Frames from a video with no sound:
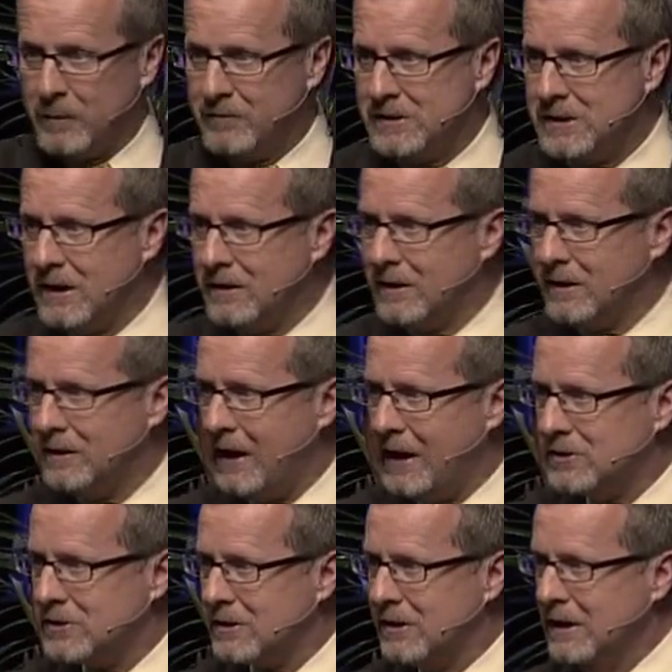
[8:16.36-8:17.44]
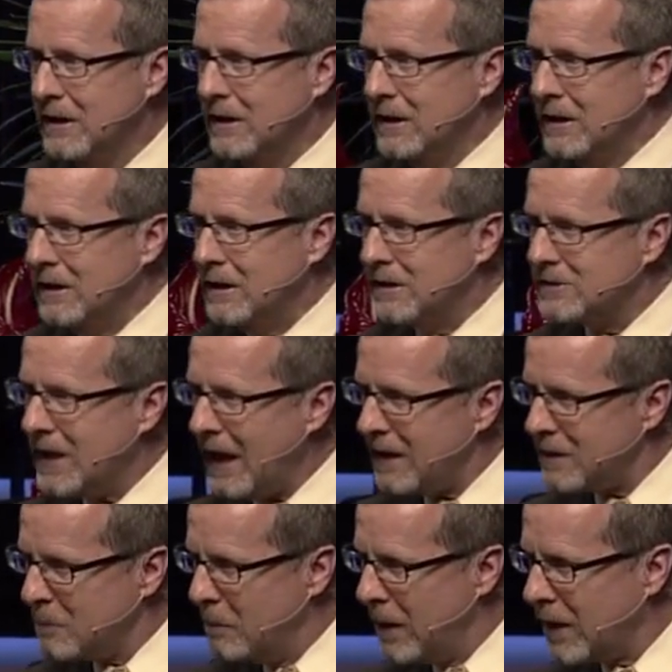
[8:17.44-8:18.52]
of his indignation. Is
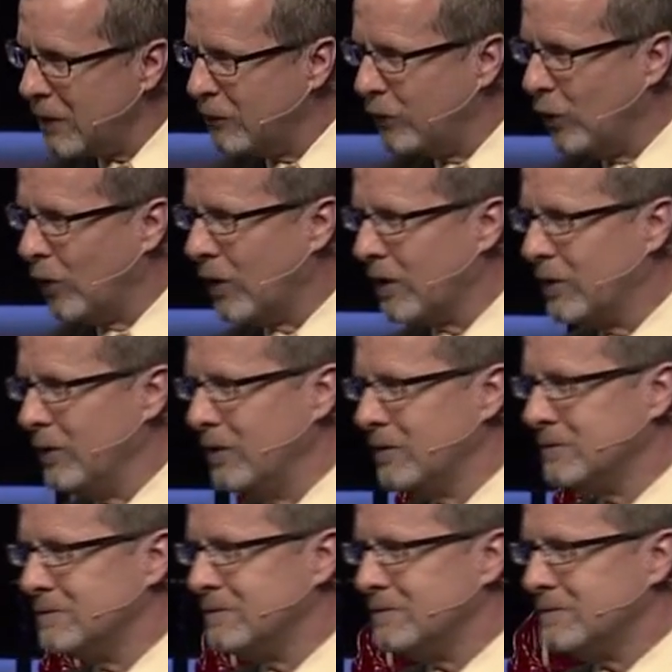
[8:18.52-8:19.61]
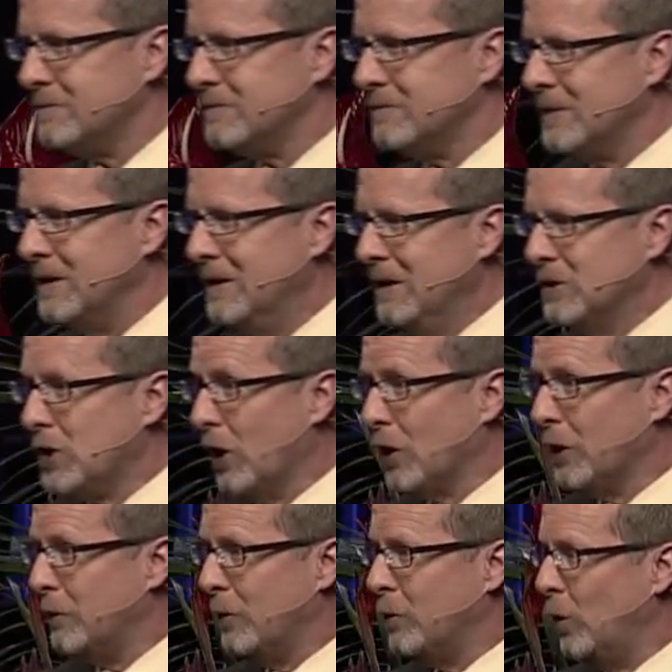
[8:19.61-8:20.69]
that metaphorical?
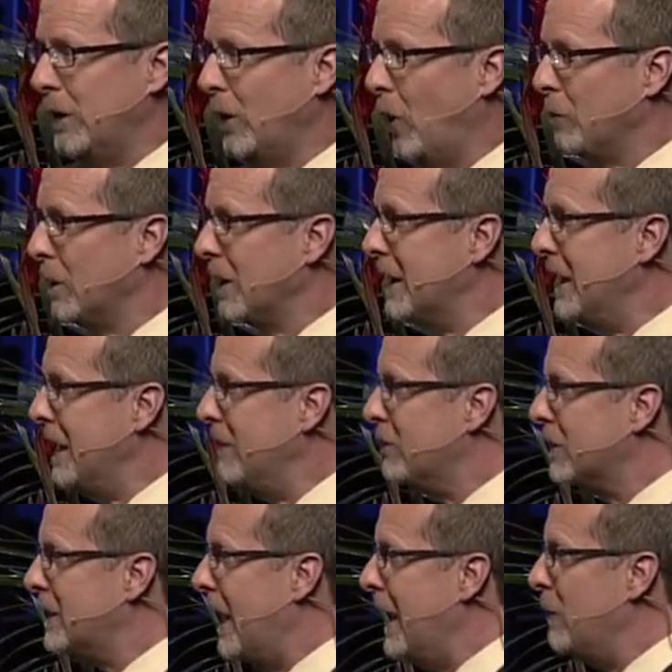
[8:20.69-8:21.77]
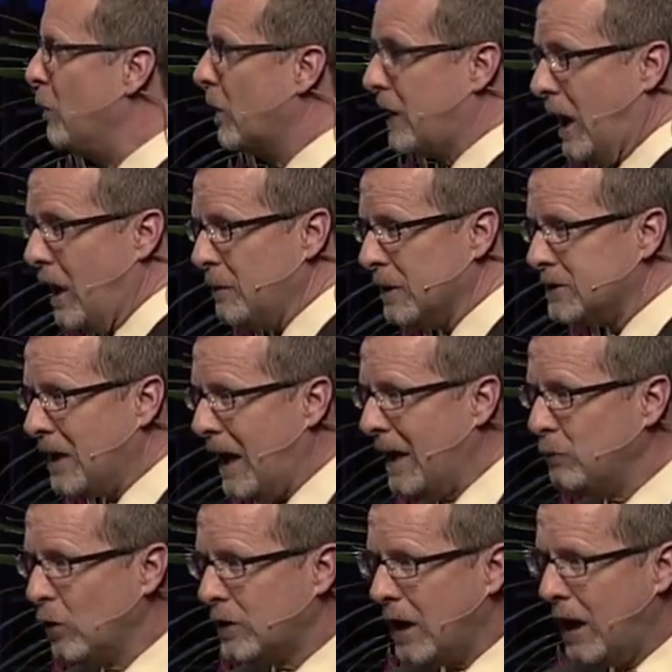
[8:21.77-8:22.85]
Certainly, we don't believe a day will come, a
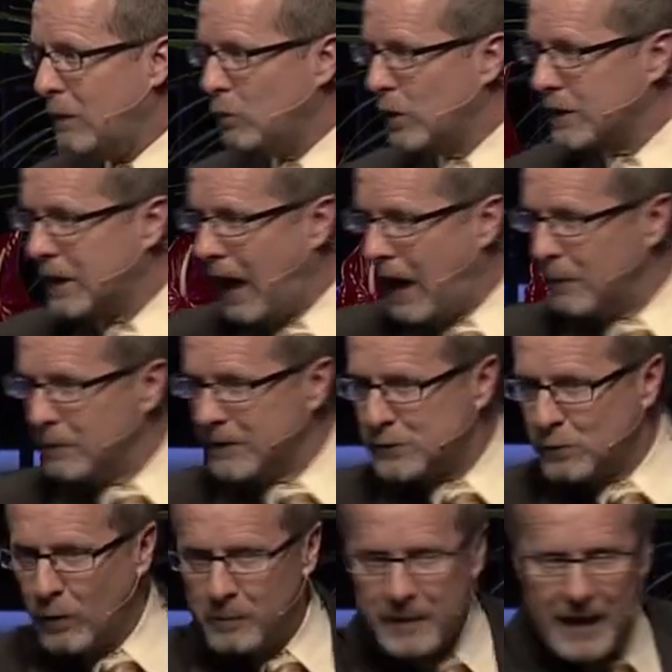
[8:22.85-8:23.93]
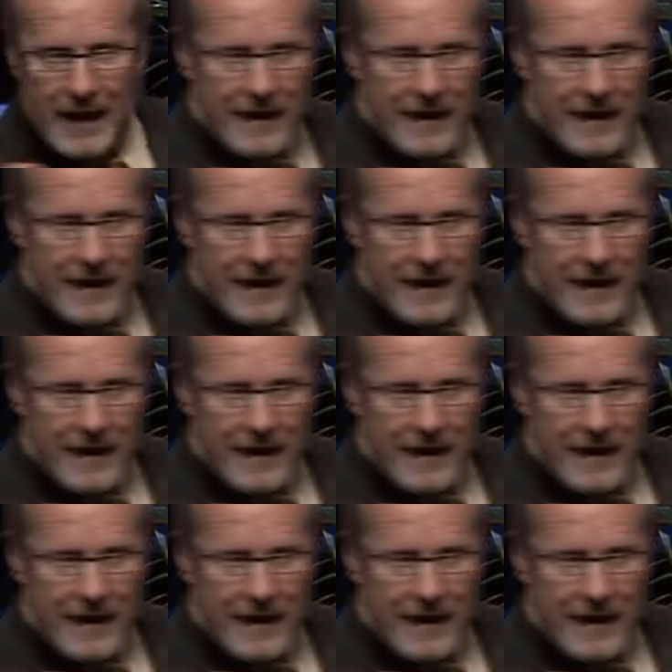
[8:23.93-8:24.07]
time will come when goblets will be